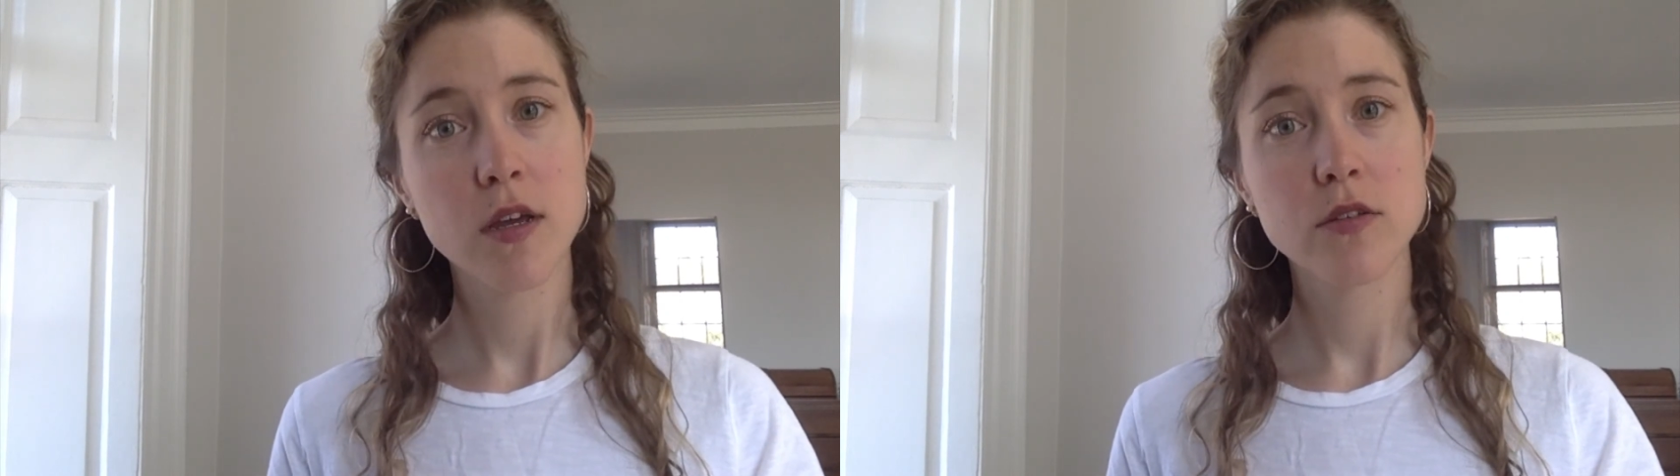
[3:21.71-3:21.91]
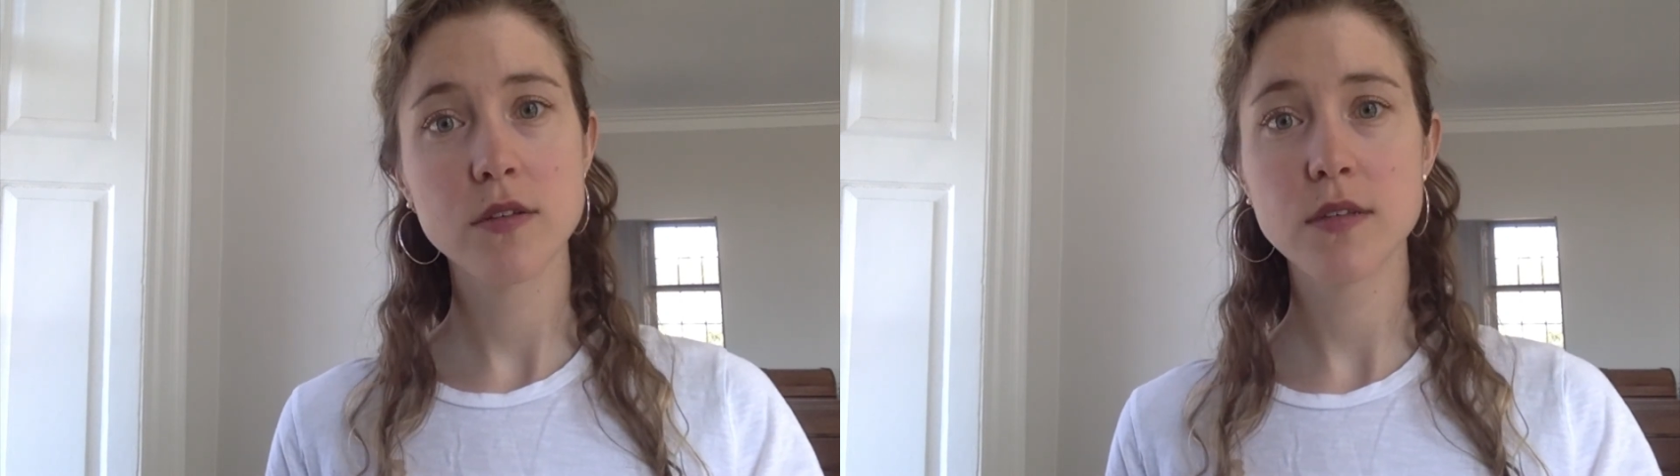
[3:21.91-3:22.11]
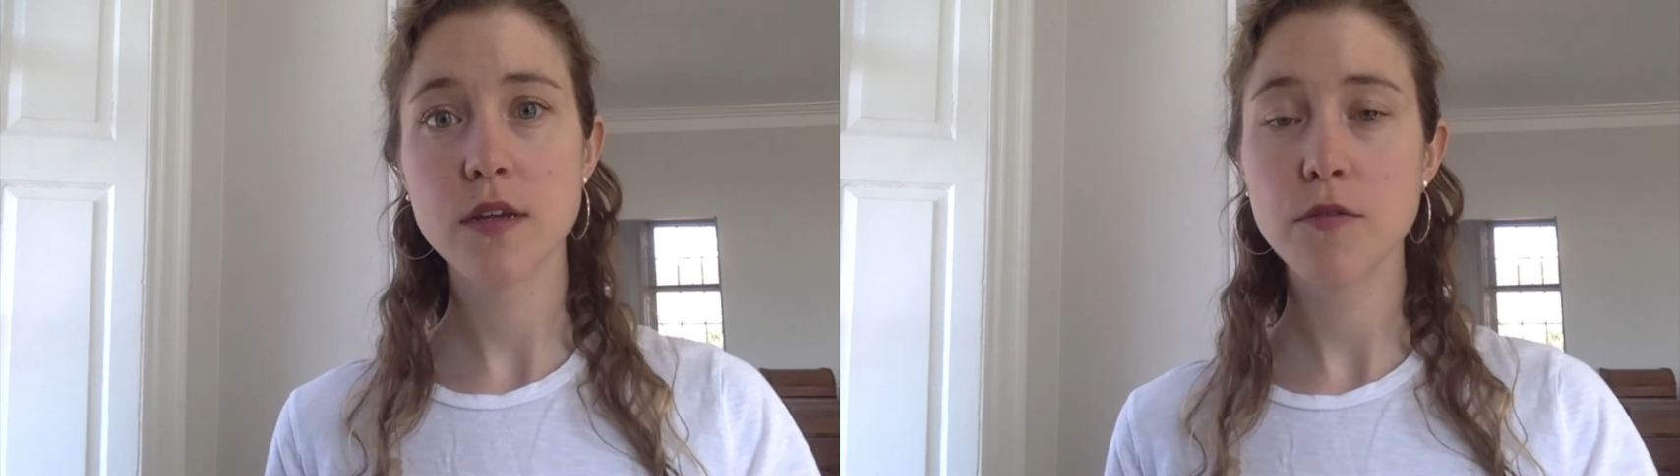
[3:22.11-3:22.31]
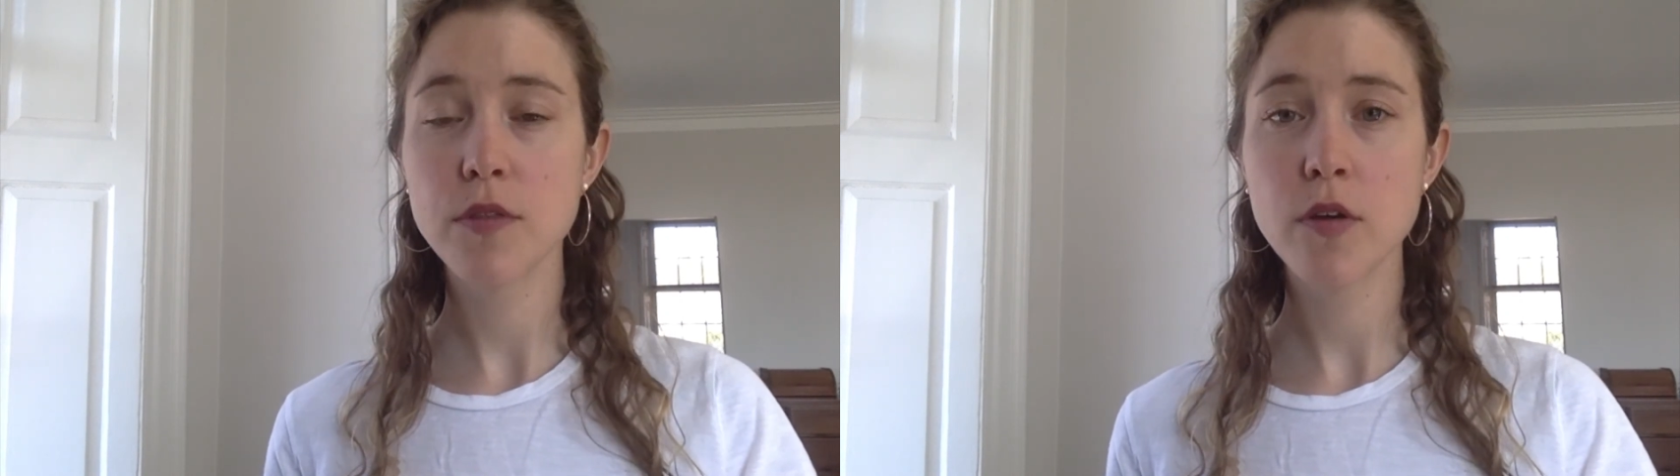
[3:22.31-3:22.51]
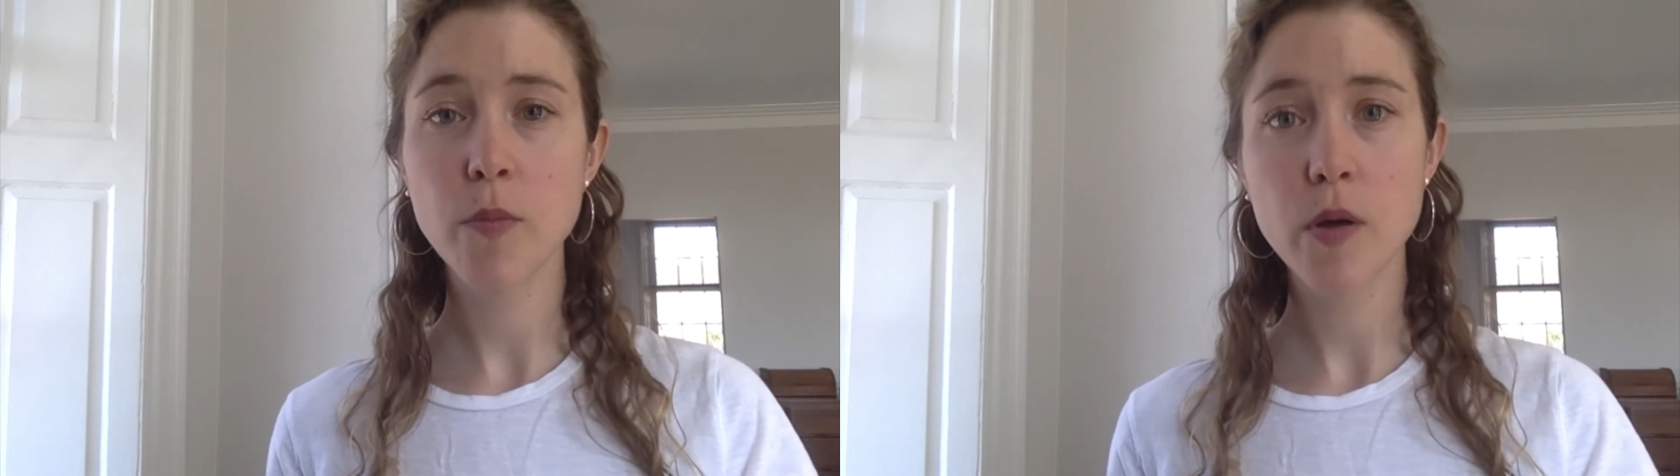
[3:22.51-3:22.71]
just like with
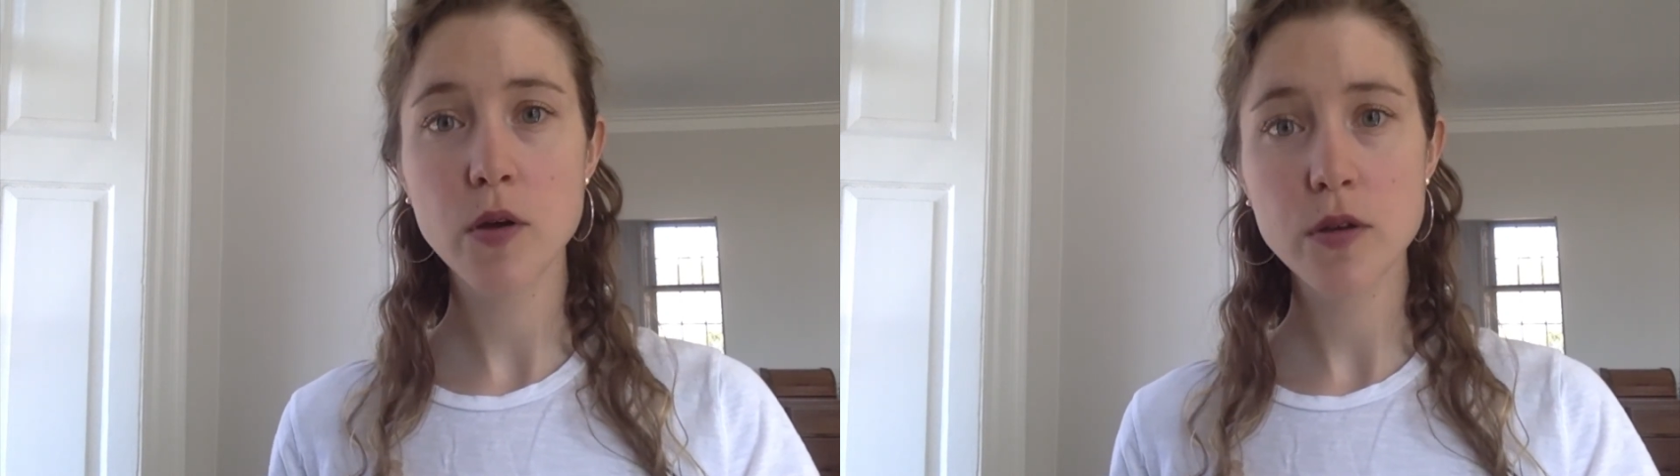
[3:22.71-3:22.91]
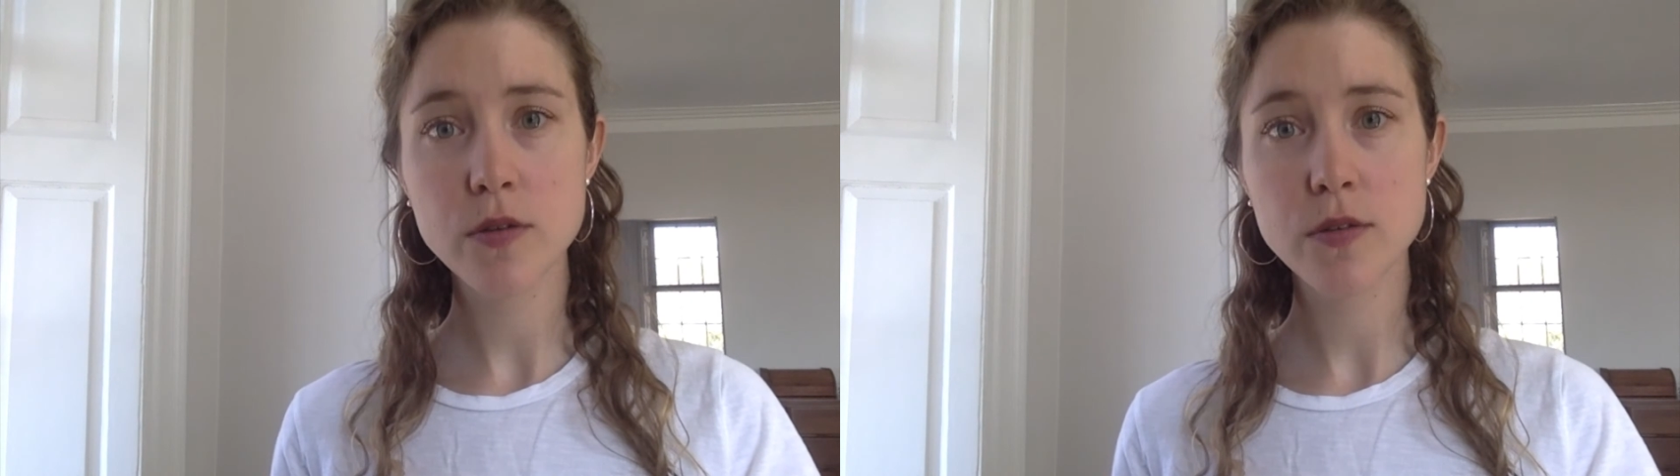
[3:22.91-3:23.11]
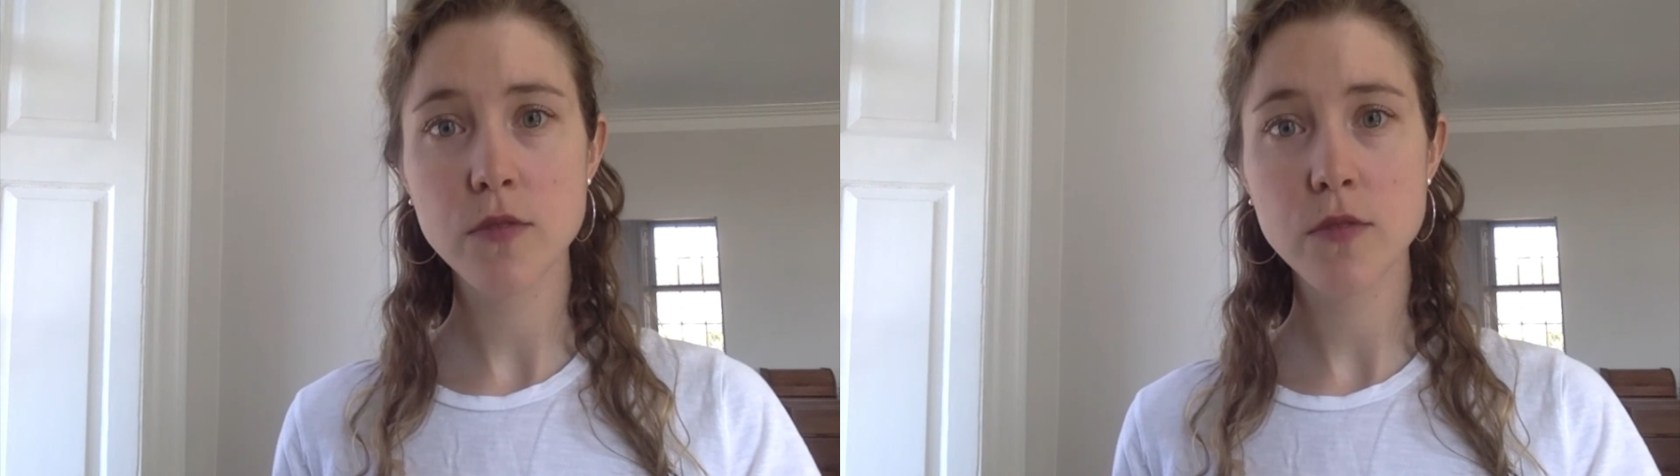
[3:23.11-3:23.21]
your produce,